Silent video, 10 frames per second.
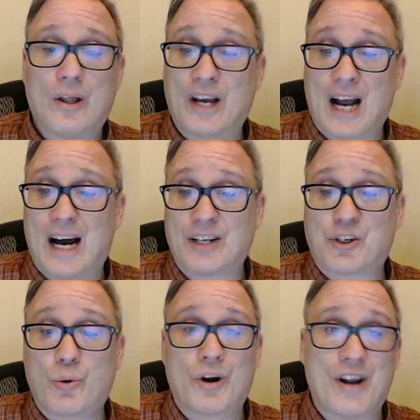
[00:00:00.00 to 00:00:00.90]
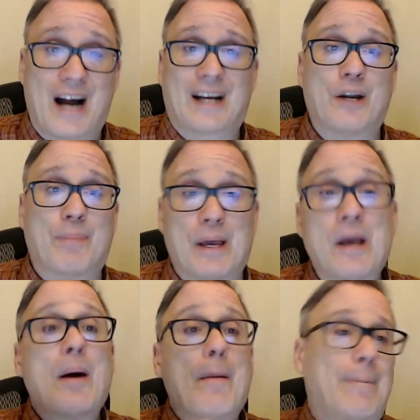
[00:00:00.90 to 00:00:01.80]
the guys who are not going to
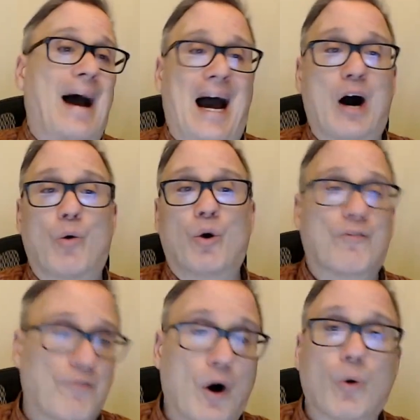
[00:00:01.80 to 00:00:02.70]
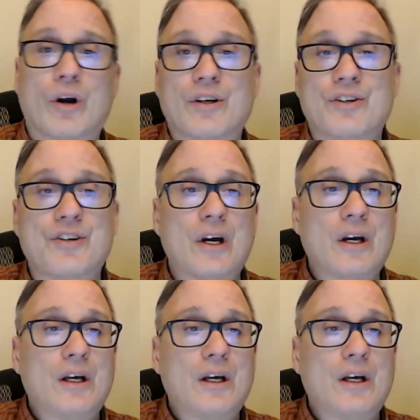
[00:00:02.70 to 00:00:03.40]
be power forwards.